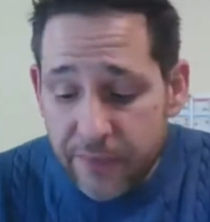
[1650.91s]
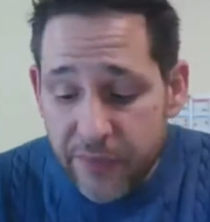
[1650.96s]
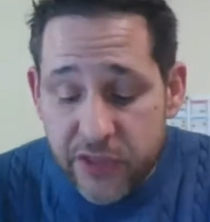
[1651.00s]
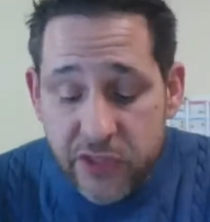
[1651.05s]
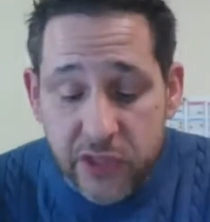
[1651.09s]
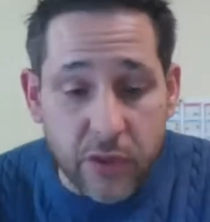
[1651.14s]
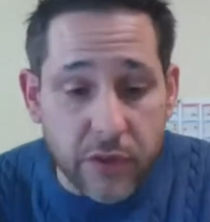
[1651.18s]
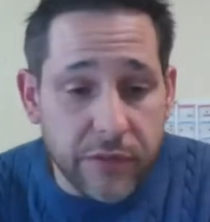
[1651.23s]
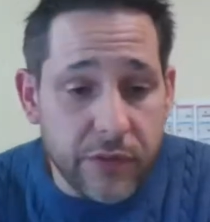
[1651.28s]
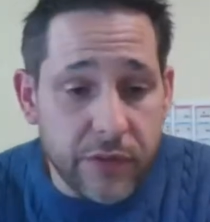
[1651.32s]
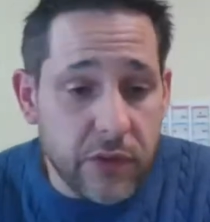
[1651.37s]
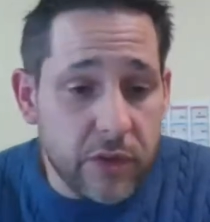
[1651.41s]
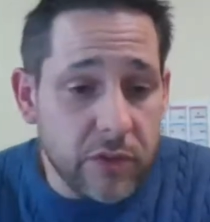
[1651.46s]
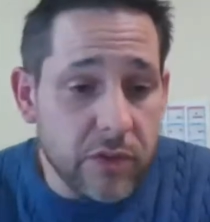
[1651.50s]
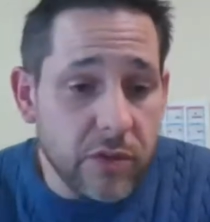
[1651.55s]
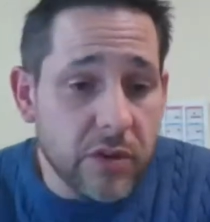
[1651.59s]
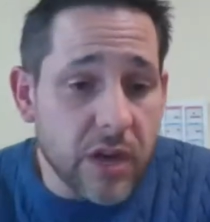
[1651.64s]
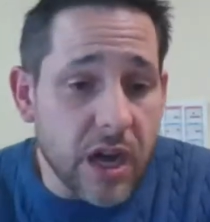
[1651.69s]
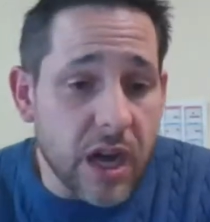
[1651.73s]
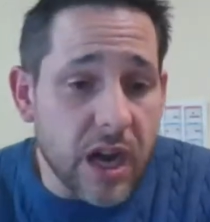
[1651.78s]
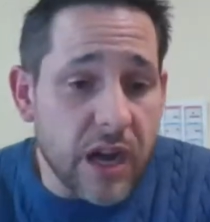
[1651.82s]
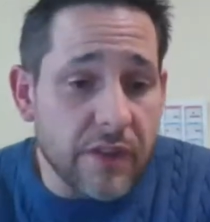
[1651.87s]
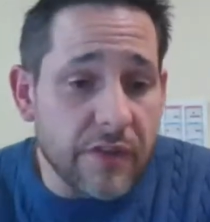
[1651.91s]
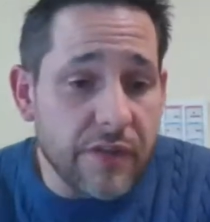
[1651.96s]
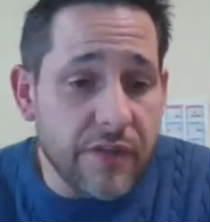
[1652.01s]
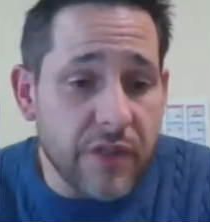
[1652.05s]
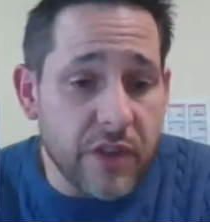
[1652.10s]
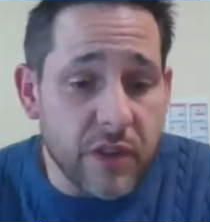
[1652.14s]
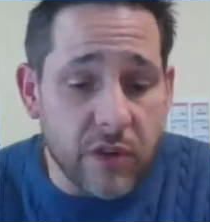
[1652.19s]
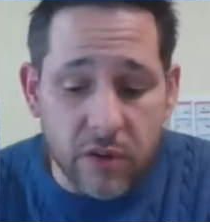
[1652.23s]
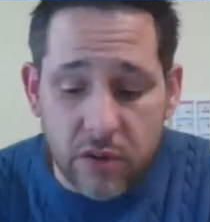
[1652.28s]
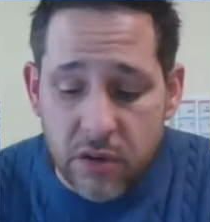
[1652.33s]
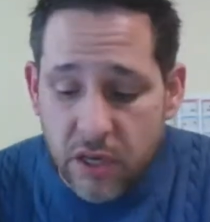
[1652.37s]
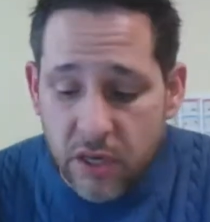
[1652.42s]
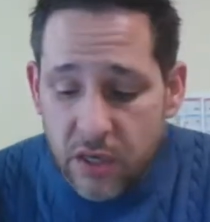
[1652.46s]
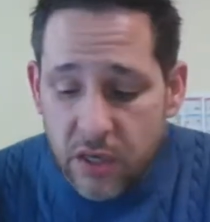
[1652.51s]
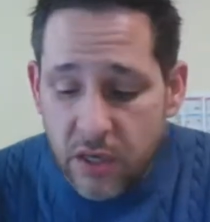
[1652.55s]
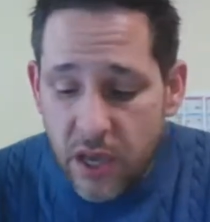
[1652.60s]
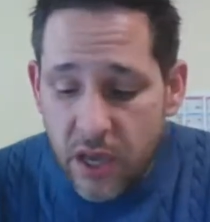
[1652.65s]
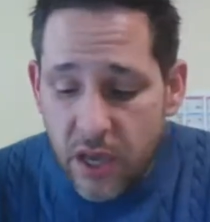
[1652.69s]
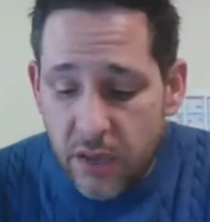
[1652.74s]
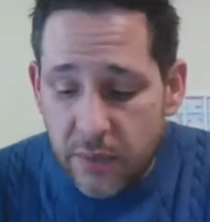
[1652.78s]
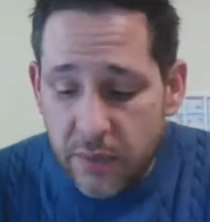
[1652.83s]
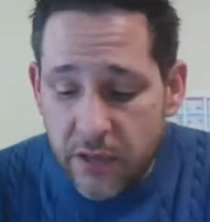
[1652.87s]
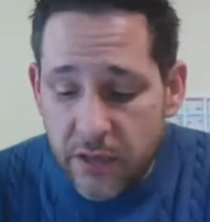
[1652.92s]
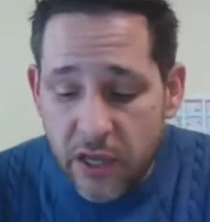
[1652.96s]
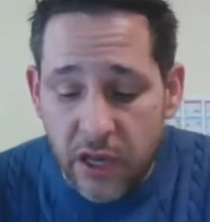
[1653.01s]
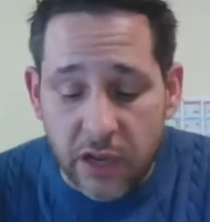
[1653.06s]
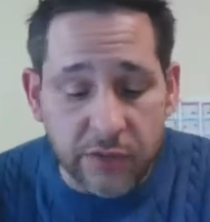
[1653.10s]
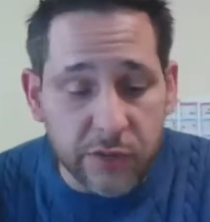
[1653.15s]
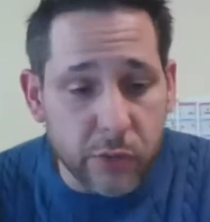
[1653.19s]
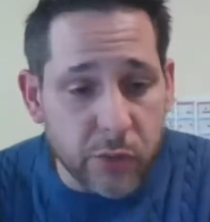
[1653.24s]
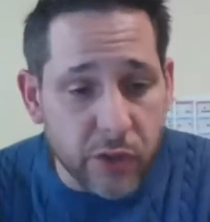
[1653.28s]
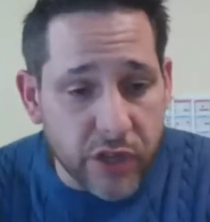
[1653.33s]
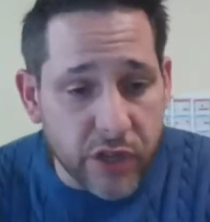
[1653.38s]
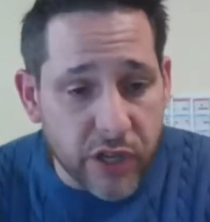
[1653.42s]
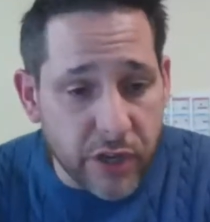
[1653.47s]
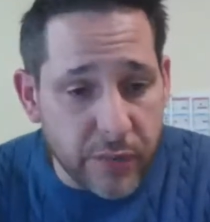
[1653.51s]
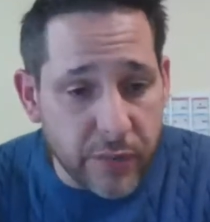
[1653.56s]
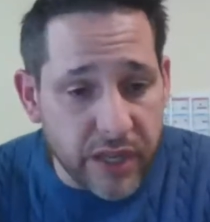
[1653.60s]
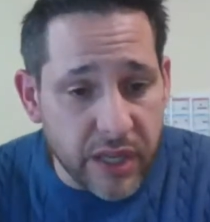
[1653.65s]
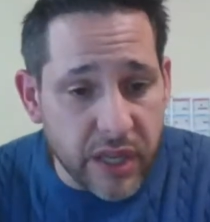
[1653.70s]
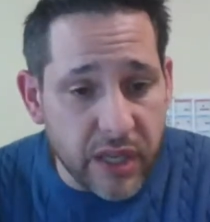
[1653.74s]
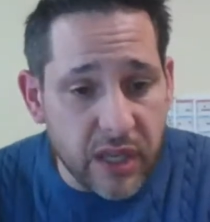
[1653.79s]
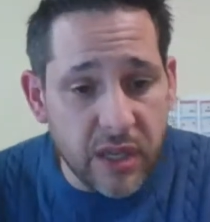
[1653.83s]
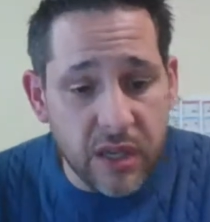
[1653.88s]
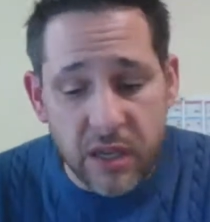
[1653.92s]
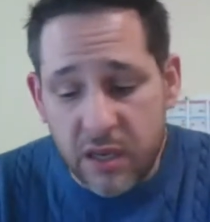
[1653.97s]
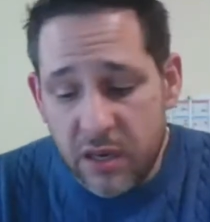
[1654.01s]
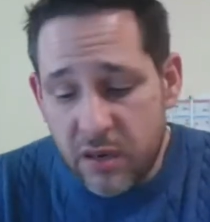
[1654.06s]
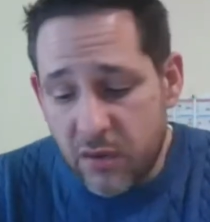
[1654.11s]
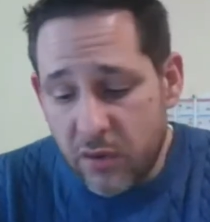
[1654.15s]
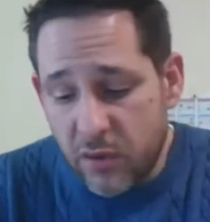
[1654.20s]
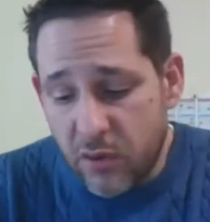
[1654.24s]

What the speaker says: So if you do not feel comfortable coming in,